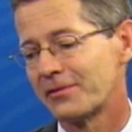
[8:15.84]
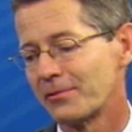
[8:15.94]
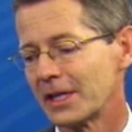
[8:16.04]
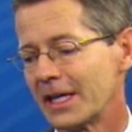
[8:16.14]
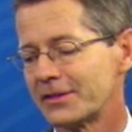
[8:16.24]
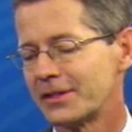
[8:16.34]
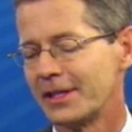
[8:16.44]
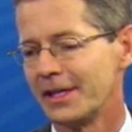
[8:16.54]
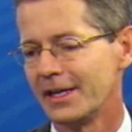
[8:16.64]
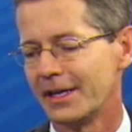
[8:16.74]
really gets to
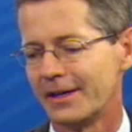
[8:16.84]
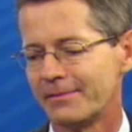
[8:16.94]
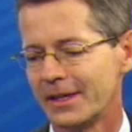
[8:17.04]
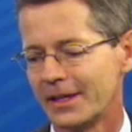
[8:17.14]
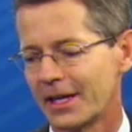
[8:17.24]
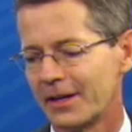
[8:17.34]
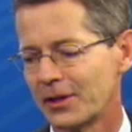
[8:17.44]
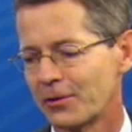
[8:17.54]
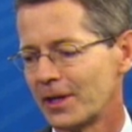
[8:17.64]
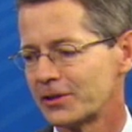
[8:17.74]
the kind of the
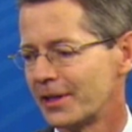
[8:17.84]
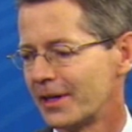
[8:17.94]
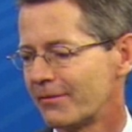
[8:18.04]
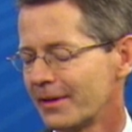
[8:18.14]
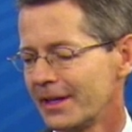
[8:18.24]
question of,